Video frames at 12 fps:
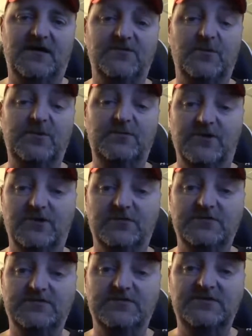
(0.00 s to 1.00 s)
twin
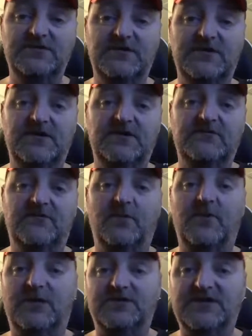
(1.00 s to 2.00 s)
mills from
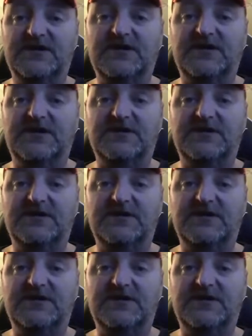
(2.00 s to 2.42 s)
when I was a kid.